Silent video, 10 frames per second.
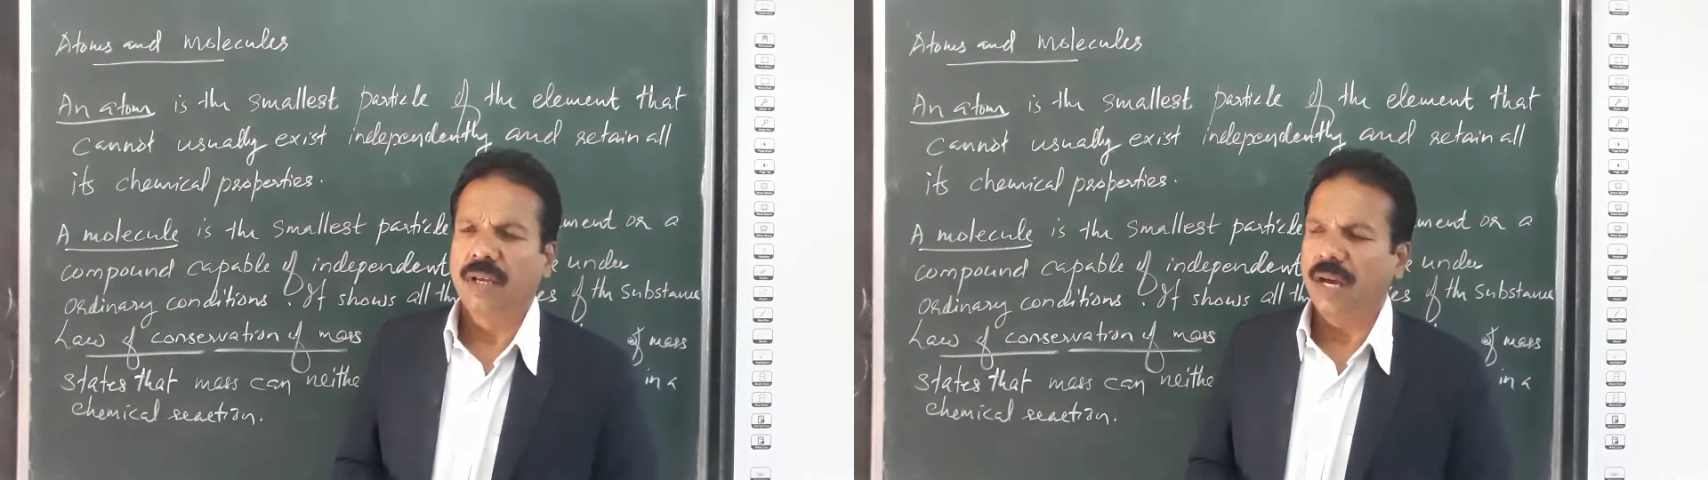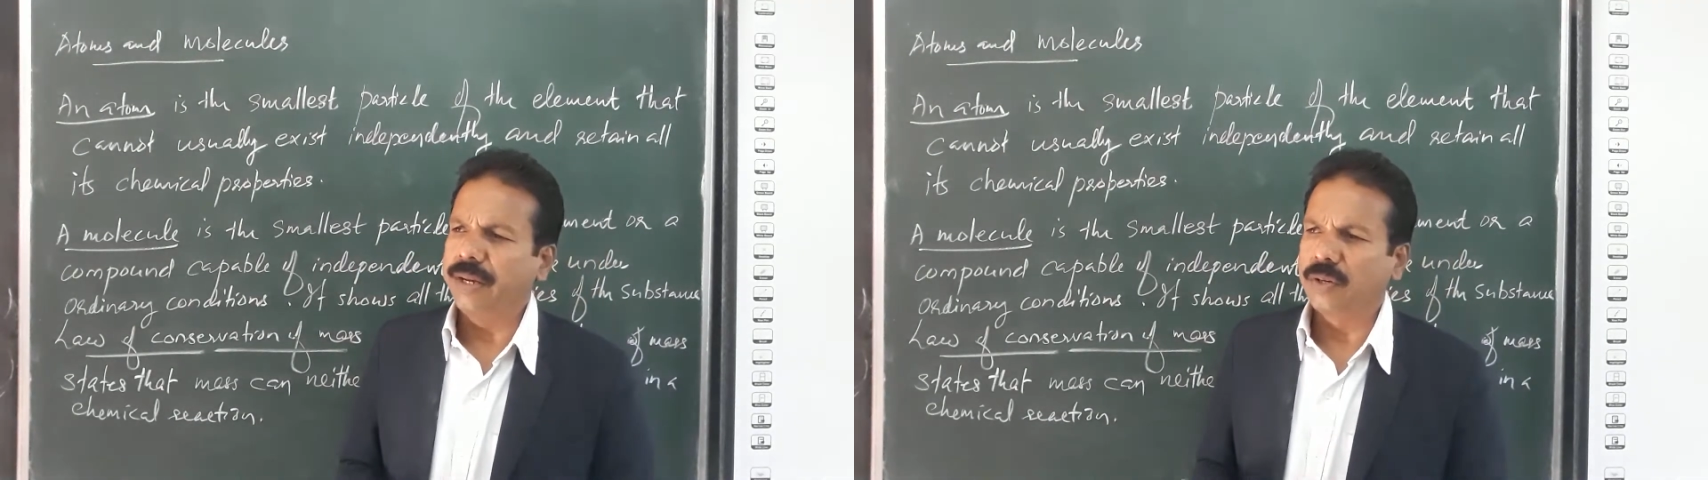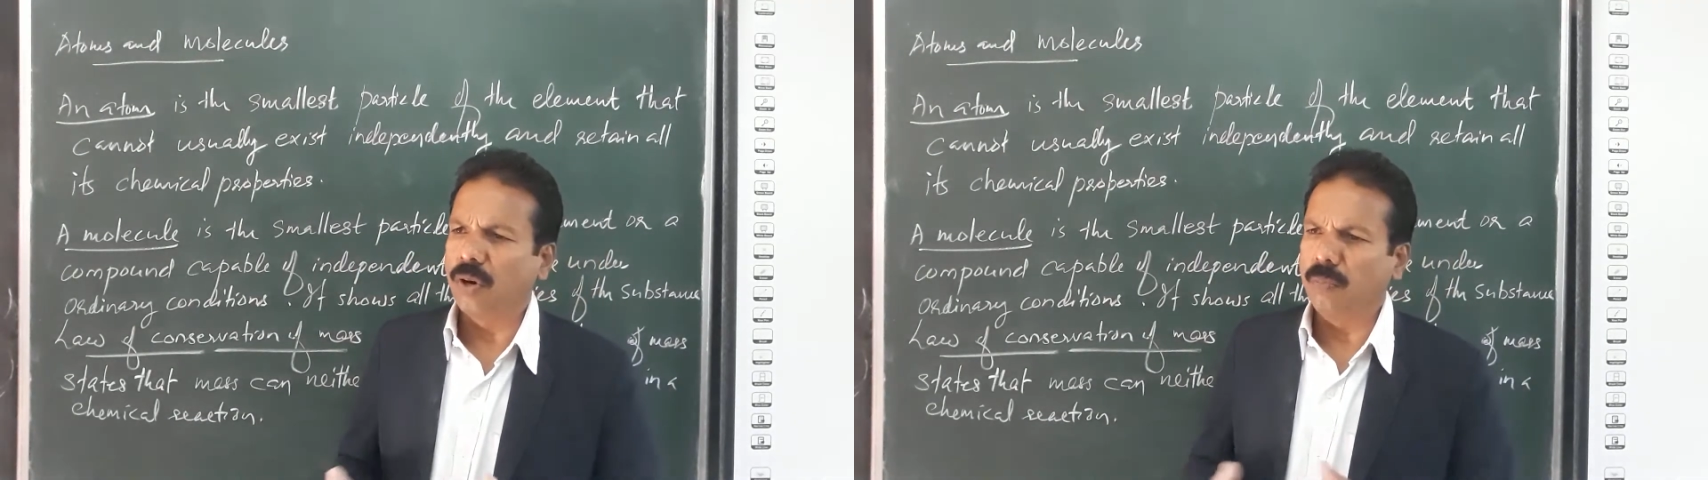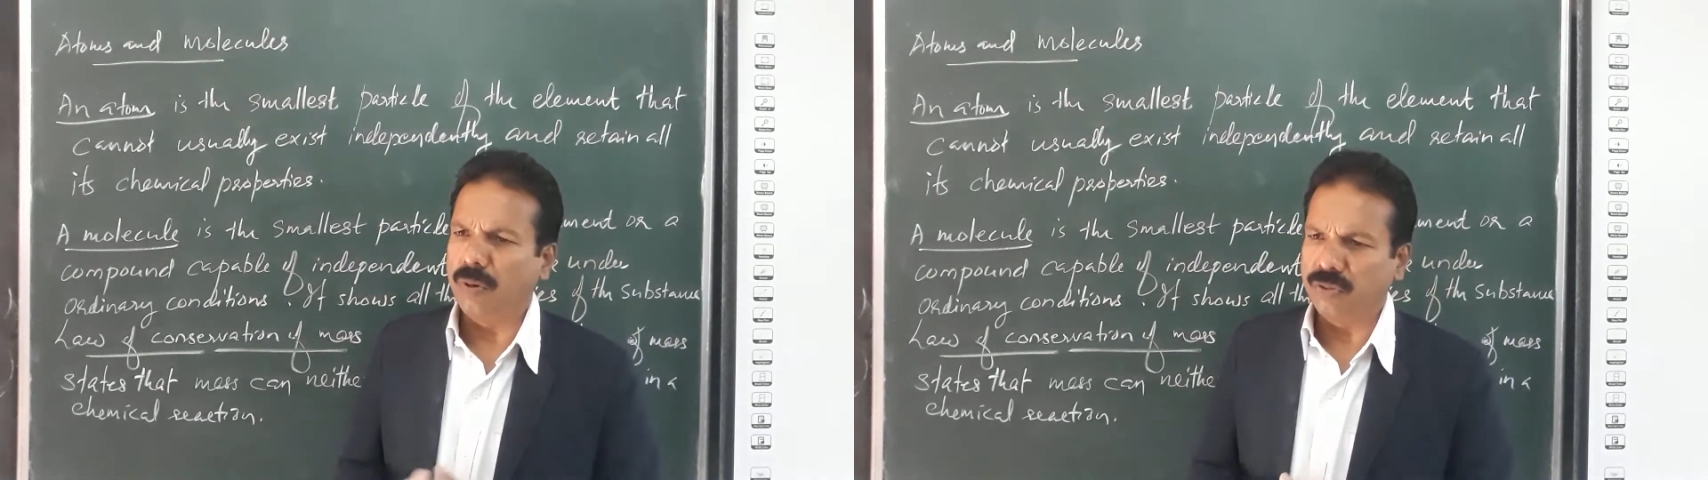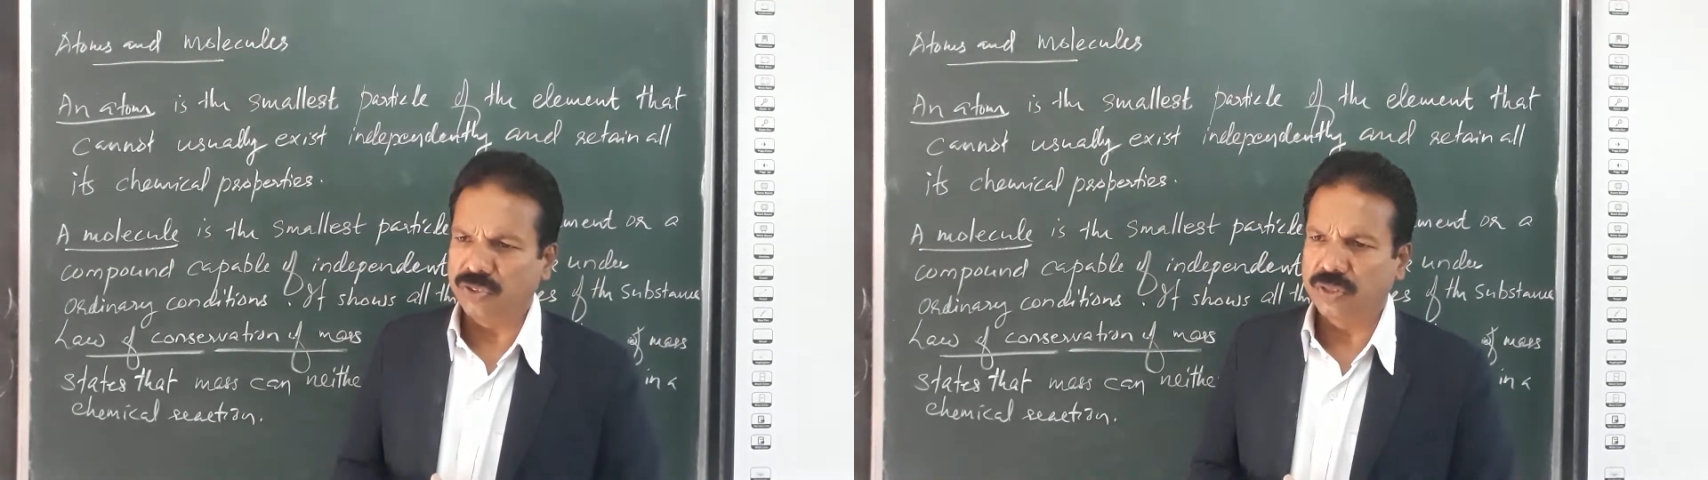And
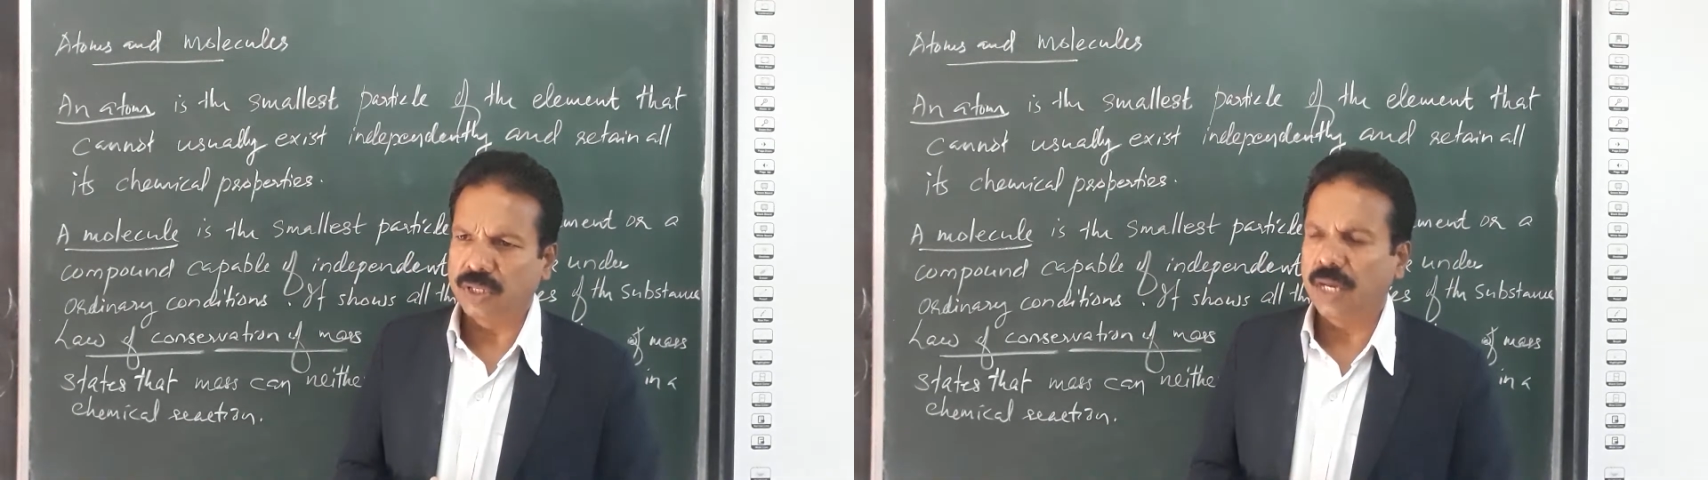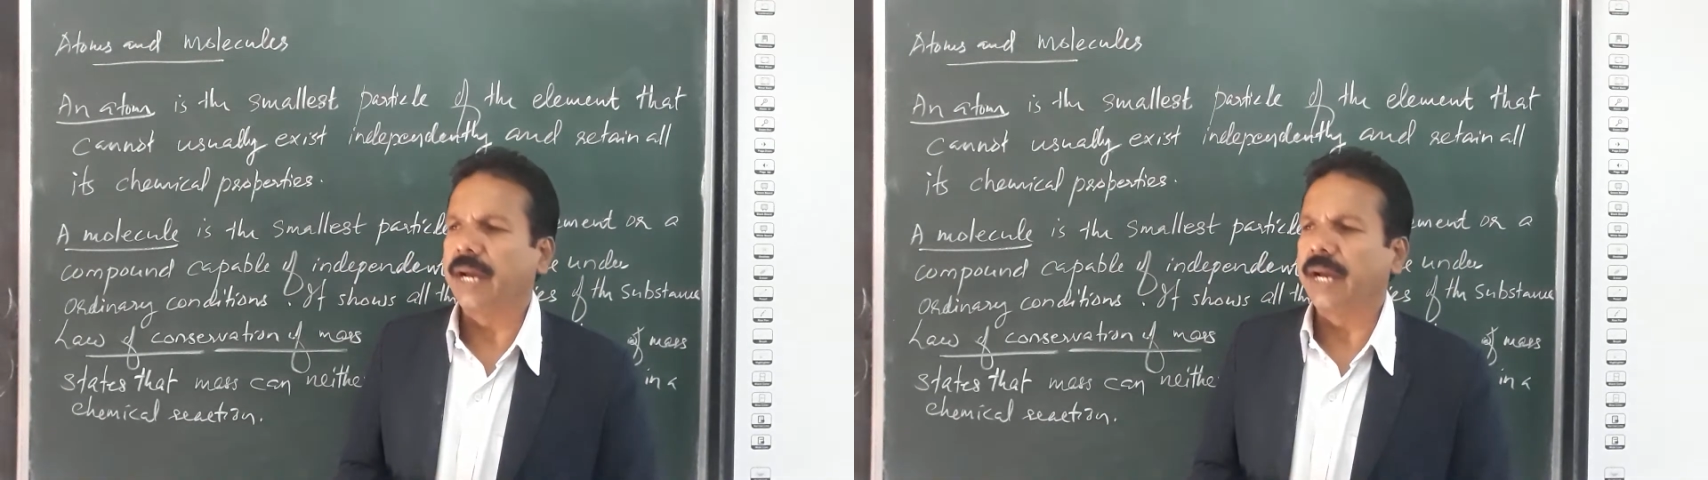compounds: